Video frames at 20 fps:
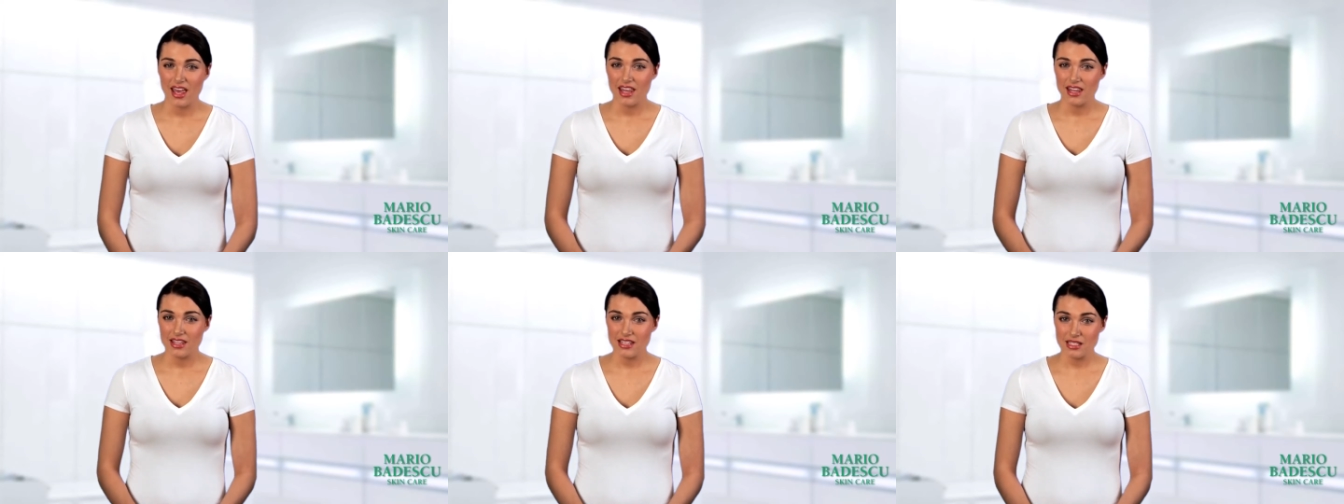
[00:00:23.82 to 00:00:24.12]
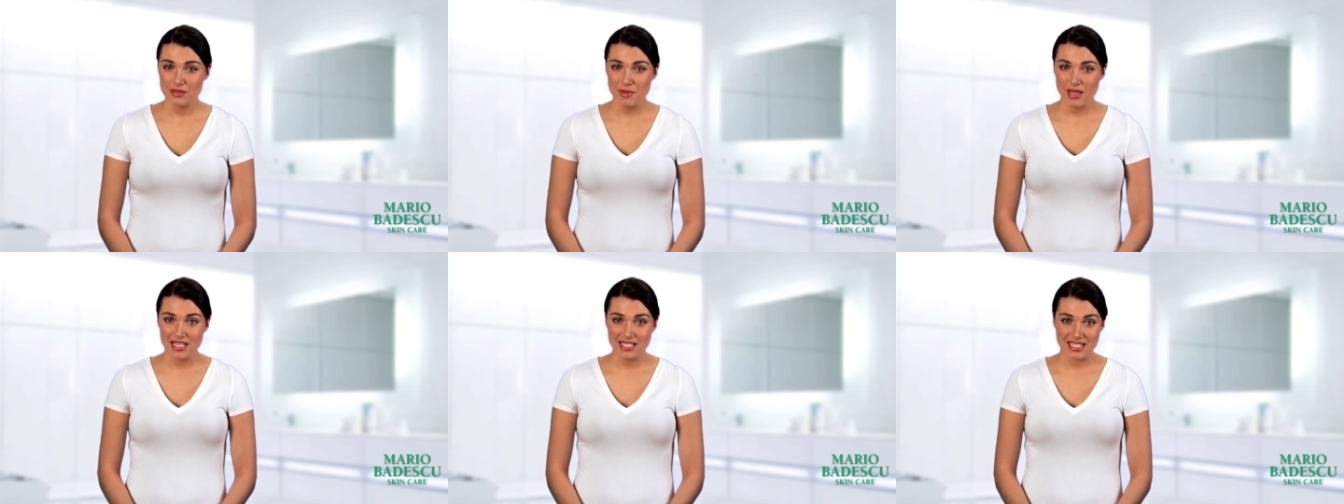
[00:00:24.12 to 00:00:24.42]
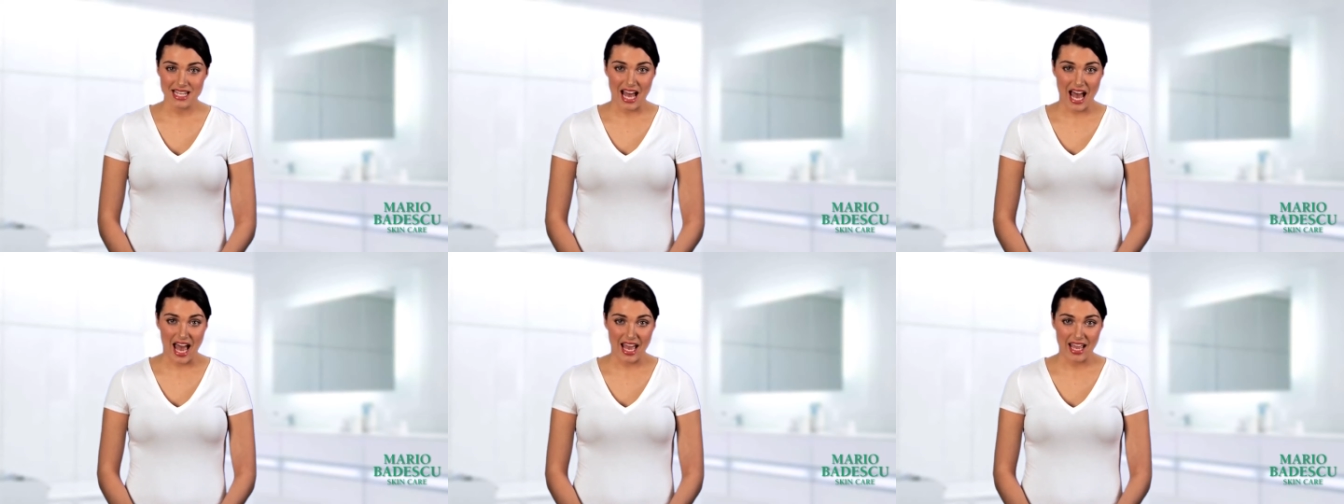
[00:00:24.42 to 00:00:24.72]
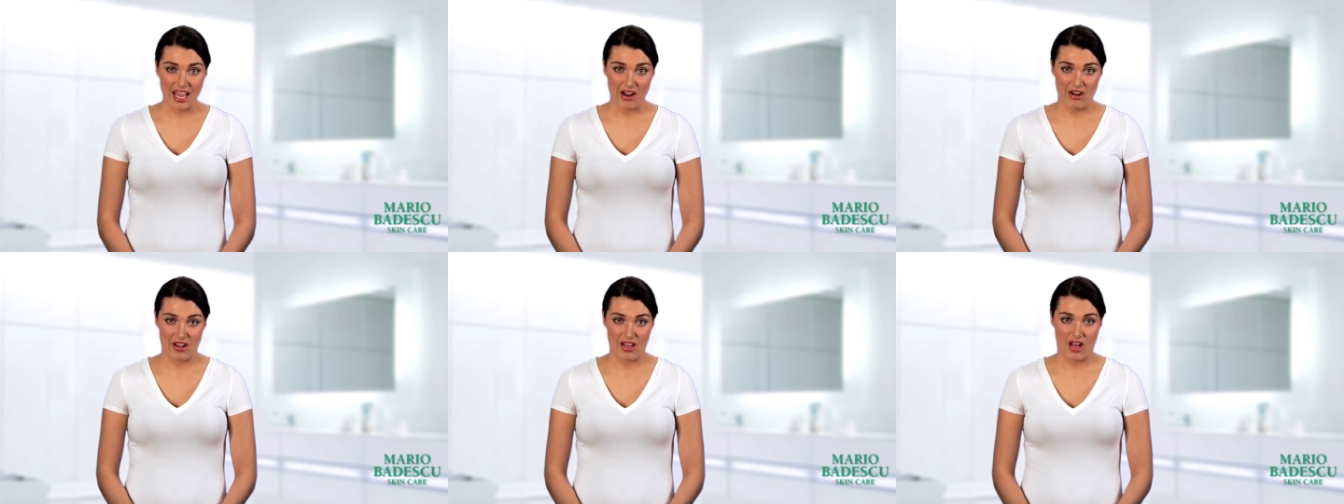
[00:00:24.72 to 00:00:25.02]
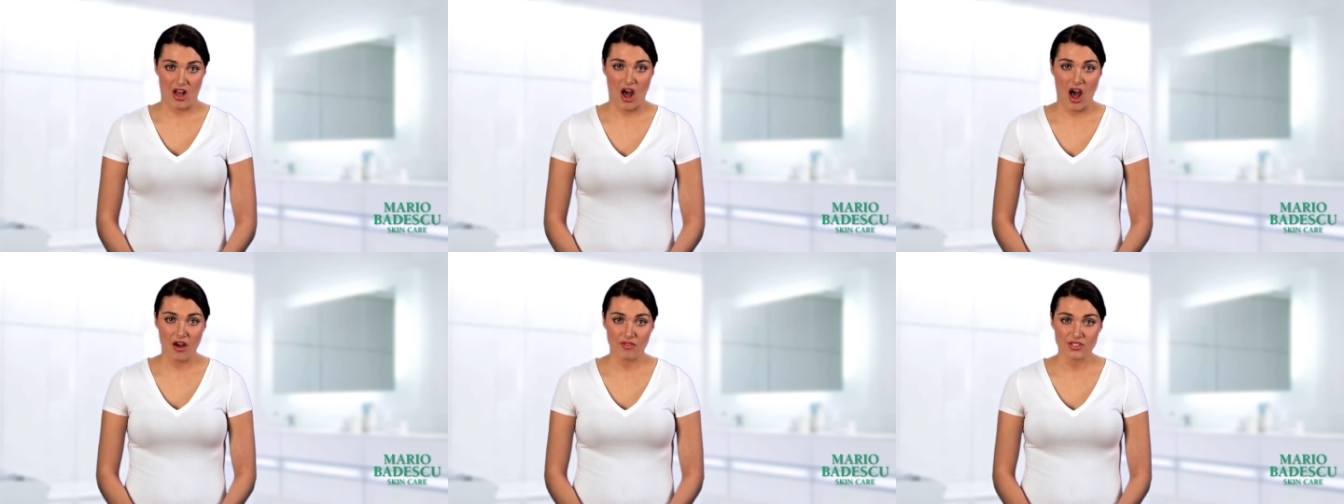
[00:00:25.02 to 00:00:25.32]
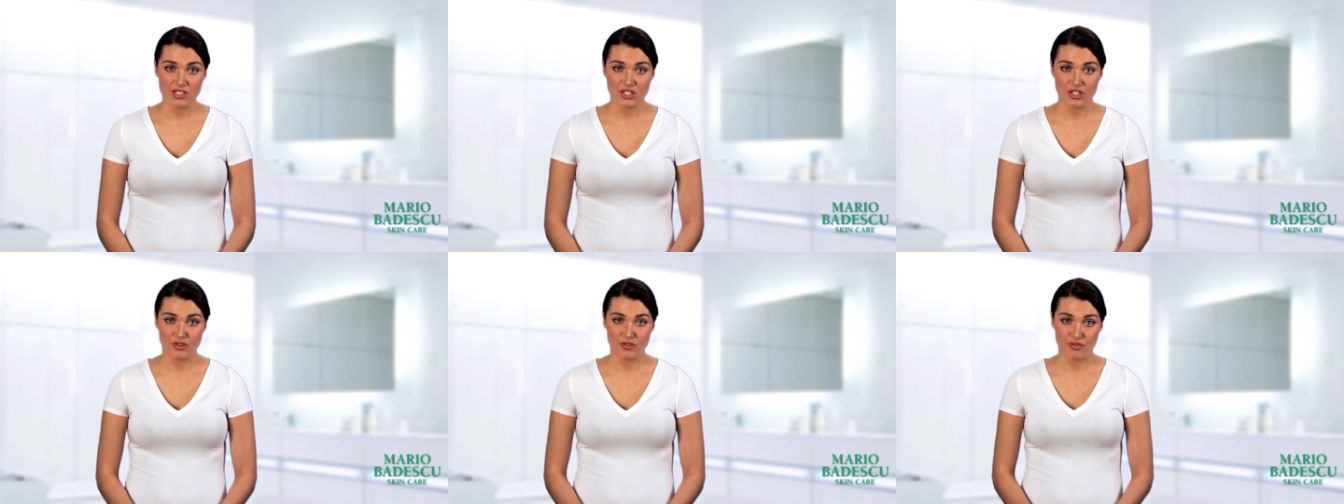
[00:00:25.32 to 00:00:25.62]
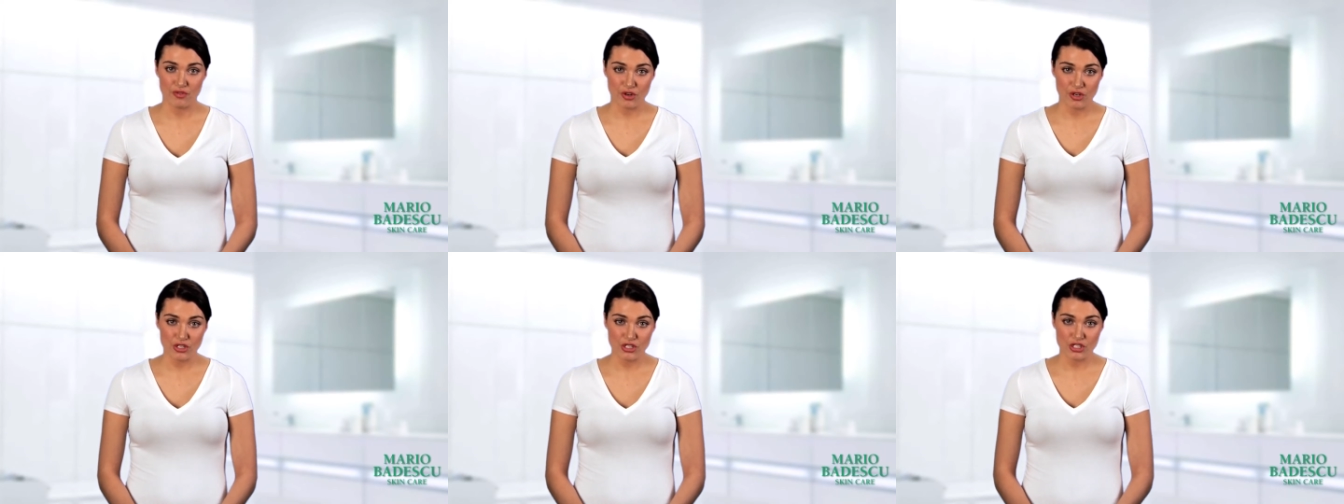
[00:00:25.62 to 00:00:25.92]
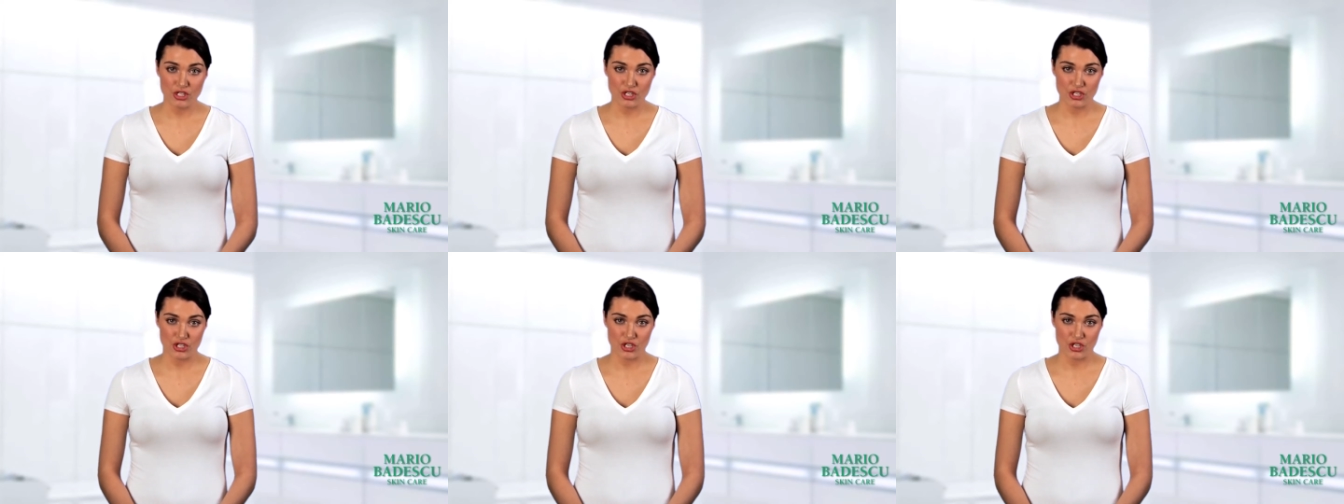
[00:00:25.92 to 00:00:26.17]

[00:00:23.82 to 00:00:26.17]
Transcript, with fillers: This makes the eye area often the first to